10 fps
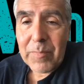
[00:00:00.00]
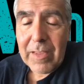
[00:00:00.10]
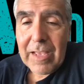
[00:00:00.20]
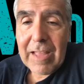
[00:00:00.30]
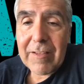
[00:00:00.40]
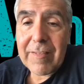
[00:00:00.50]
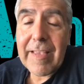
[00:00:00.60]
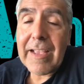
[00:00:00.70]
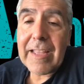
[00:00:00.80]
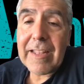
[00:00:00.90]
And the
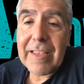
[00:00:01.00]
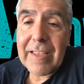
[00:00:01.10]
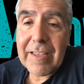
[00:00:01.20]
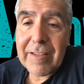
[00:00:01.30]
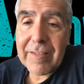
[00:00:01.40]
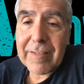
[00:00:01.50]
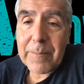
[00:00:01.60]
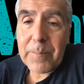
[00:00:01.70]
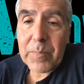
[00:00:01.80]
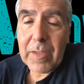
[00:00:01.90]
second is
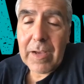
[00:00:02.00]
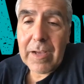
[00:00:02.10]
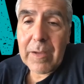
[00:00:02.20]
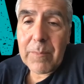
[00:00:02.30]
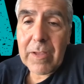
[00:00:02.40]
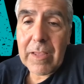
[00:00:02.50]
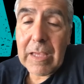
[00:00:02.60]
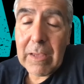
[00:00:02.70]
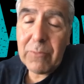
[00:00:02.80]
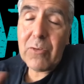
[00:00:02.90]
um,
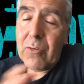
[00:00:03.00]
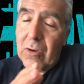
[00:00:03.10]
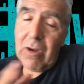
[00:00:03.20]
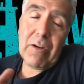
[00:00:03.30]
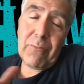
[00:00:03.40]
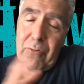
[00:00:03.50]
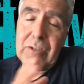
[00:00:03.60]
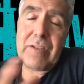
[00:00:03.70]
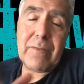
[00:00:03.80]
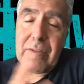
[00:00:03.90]
if you are
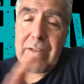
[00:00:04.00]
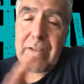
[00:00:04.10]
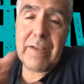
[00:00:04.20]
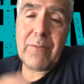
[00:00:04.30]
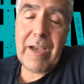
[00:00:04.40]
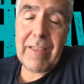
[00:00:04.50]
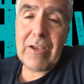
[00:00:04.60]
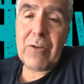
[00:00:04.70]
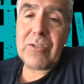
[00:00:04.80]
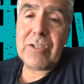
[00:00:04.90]
fortunate enough to live by the
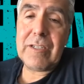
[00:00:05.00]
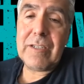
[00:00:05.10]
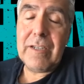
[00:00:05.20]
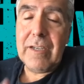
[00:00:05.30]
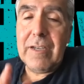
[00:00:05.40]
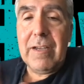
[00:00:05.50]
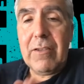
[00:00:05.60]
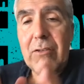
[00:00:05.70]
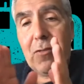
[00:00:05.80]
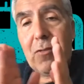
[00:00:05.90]
ocean,
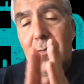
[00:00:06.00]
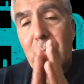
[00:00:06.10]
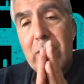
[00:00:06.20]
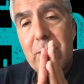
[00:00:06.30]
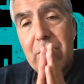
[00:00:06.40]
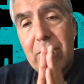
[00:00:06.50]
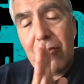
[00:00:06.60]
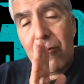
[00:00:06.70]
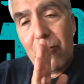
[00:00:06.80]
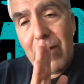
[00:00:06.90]
you swim
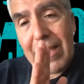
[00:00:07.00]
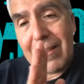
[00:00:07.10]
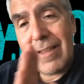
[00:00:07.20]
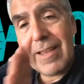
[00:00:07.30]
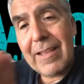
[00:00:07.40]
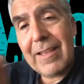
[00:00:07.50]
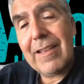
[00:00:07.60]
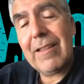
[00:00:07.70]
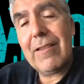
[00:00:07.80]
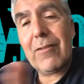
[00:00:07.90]
directly
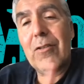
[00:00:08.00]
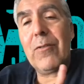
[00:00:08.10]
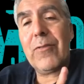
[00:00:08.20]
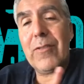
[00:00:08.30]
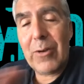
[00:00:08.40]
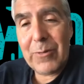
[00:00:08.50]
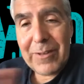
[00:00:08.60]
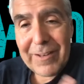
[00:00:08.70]
in the surf zone.